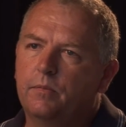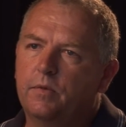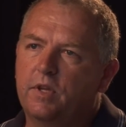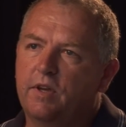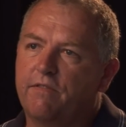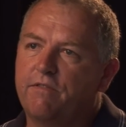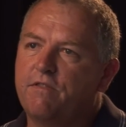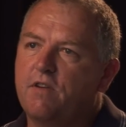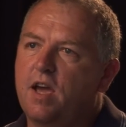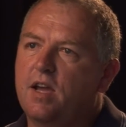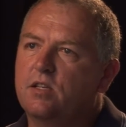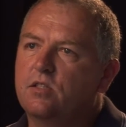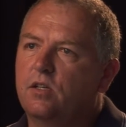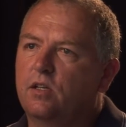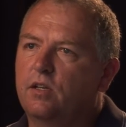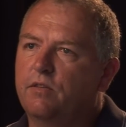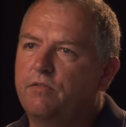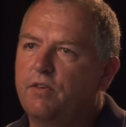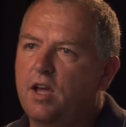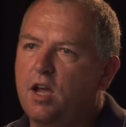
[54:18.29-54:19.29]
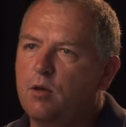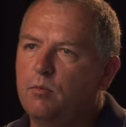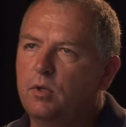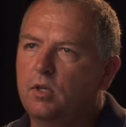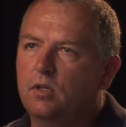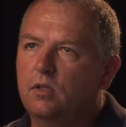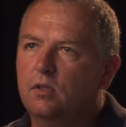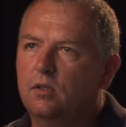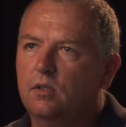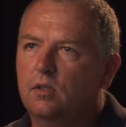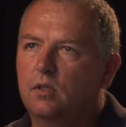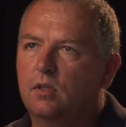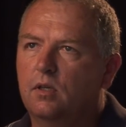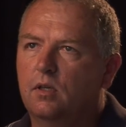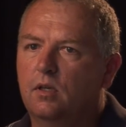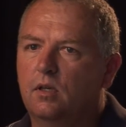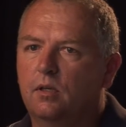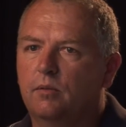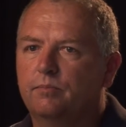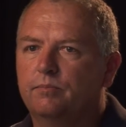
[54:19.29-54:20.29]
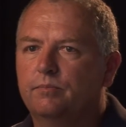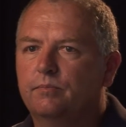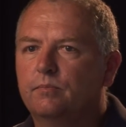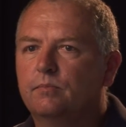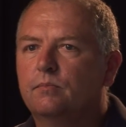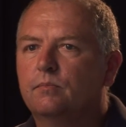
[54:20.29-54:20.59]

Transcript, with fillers: The effects on the family, the